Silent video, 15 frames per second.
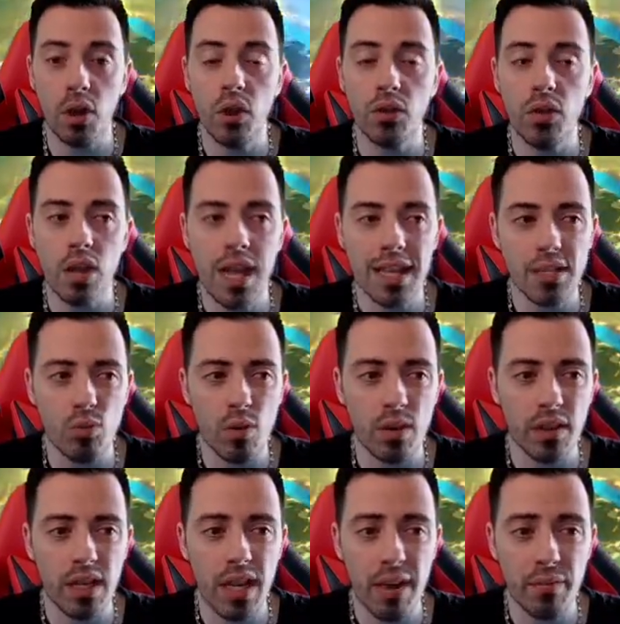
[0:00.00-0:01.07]
on the last one
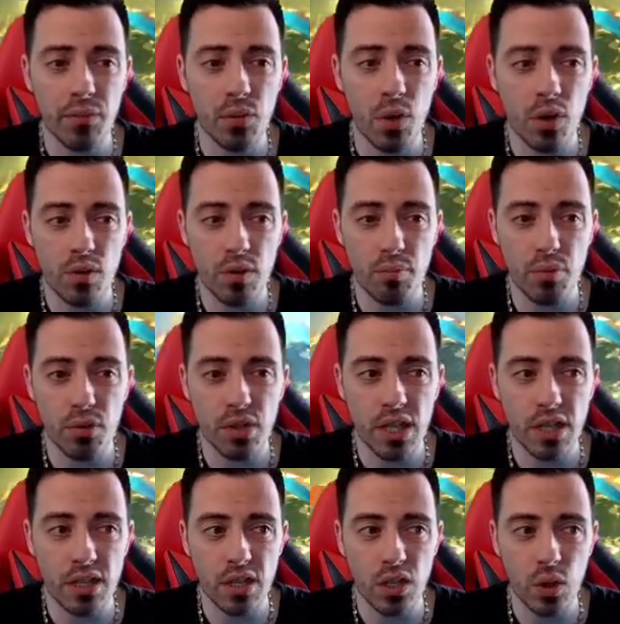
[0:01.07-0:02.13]
they have
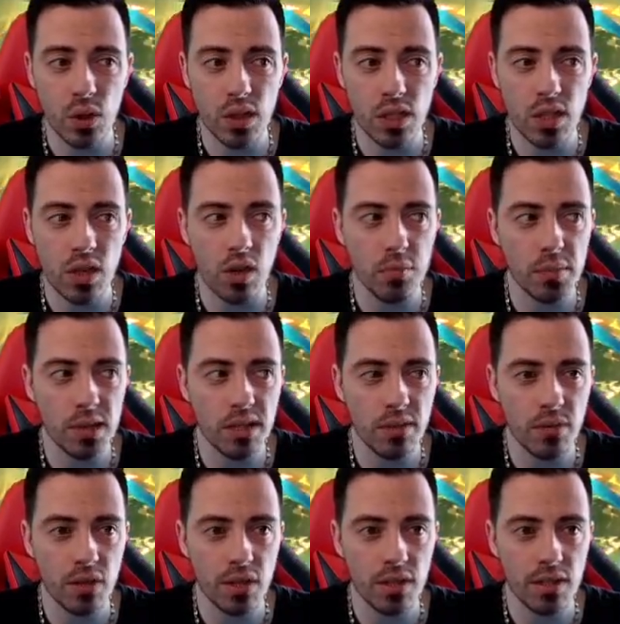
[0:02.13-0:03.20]
200%, so it's gonna be
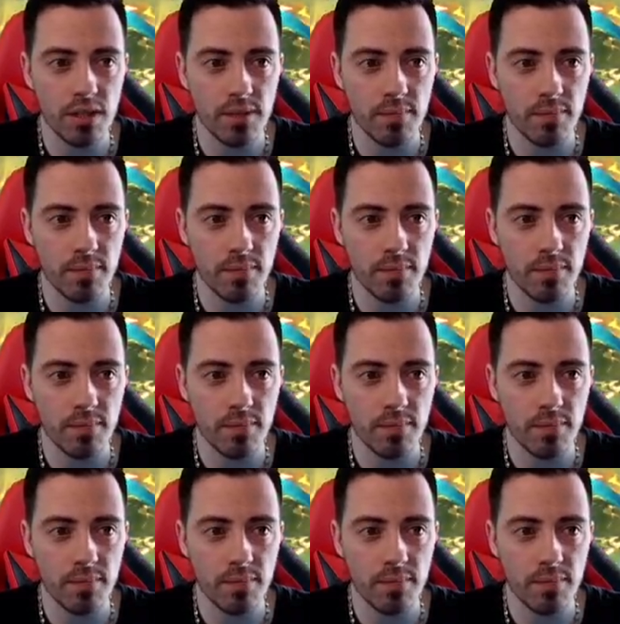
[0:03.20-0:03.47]
different.